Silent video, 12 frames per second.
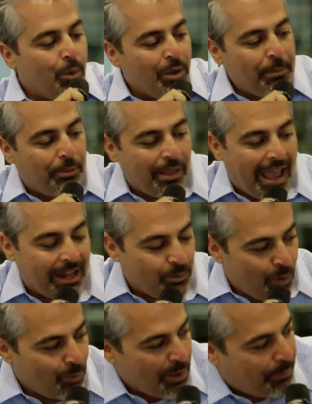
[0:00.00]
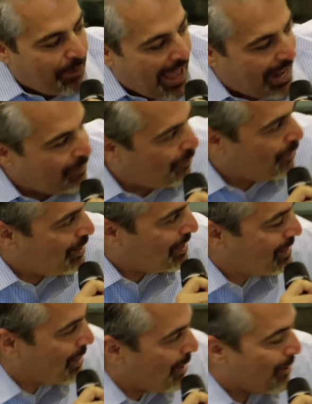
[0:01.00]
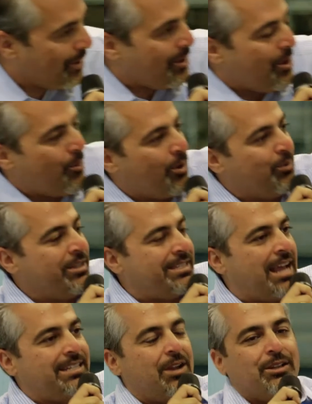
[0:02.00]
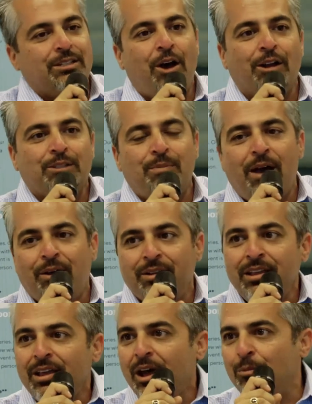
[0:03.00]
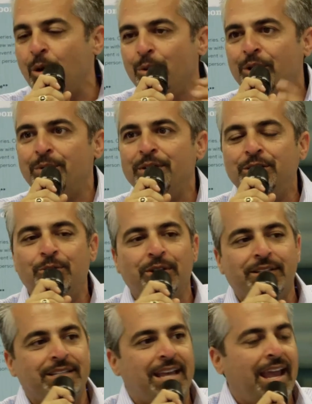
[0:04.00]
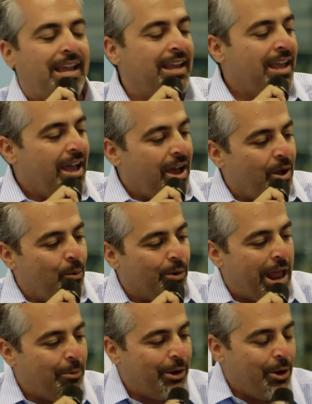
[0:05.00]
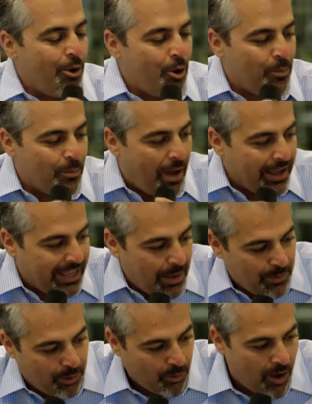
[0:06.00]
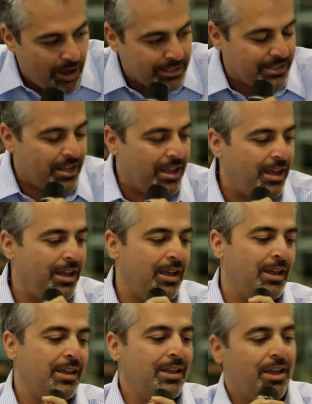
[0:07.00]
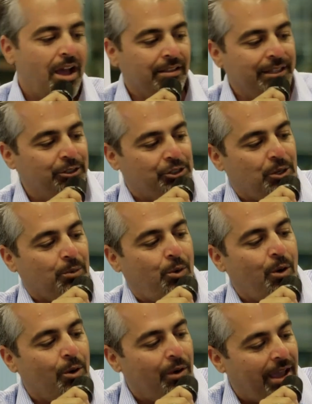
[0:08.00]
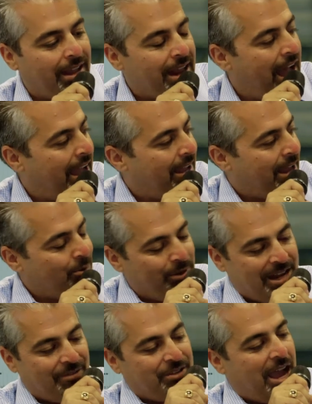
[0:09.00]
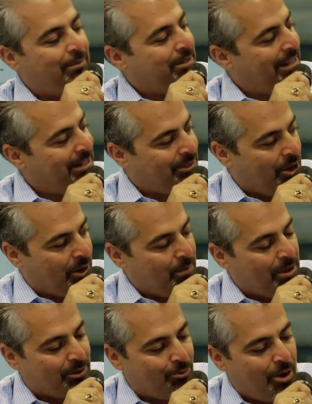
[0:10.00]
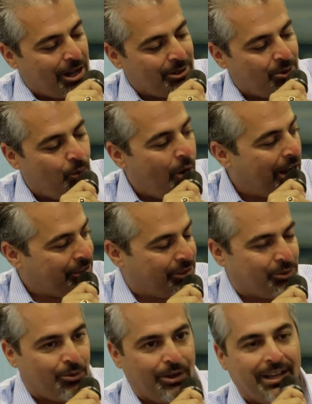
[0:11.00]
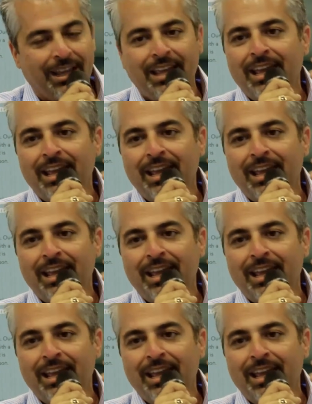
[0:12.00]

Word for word: When we oh. planned, when we planned for this though, when we sat down and talked about um, what we were going to be doing today, uh, when I went home, I came across. Uh, a leadership quote. And I, I, know we didn't have time today to talk about the, the watch story.